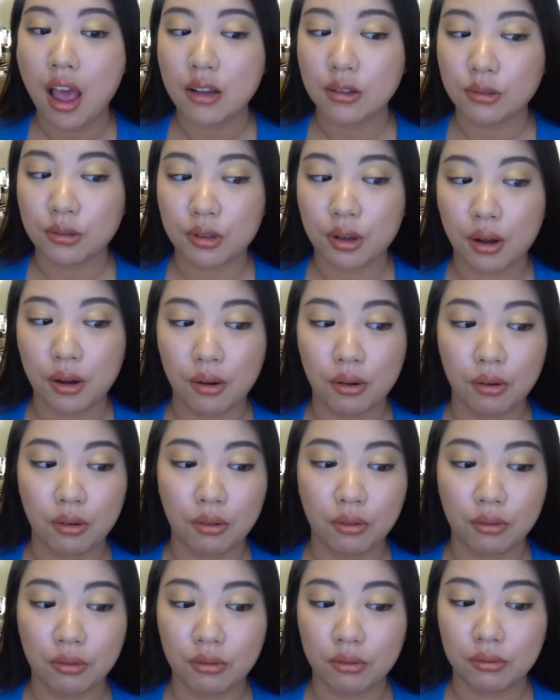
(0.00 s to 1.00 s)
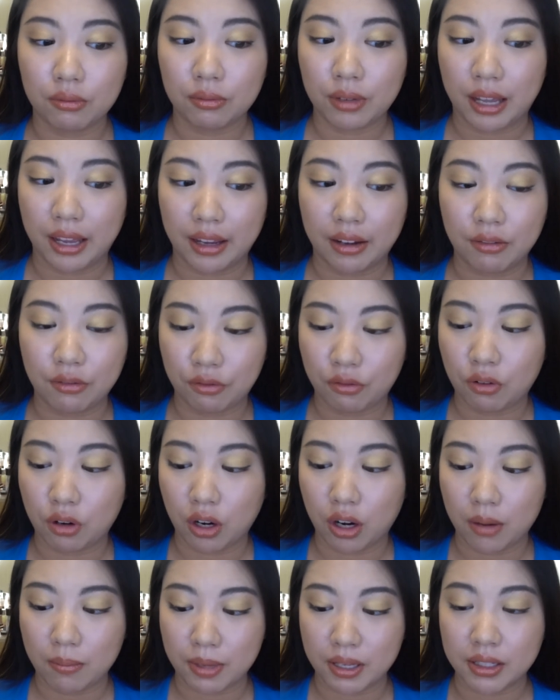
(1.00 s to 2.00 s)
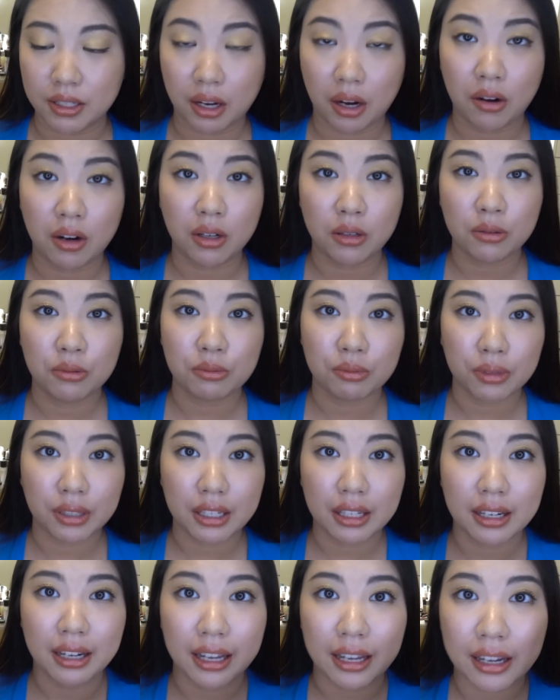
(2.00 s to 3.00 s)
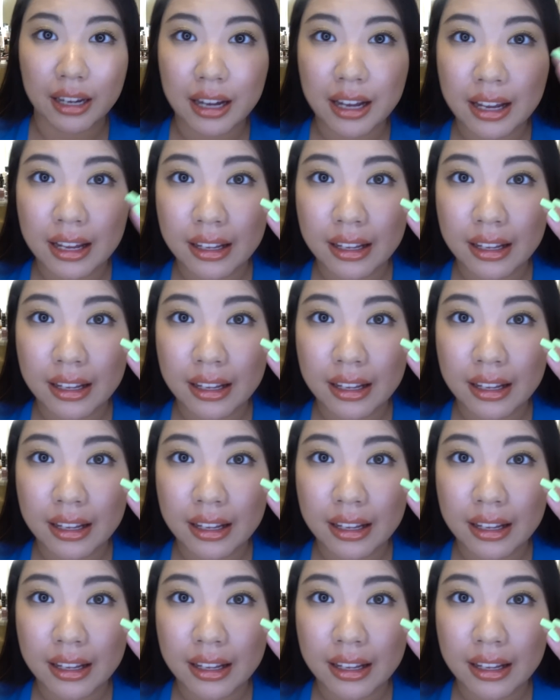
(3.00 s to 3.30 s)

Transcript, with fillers: so like for a mascara to really like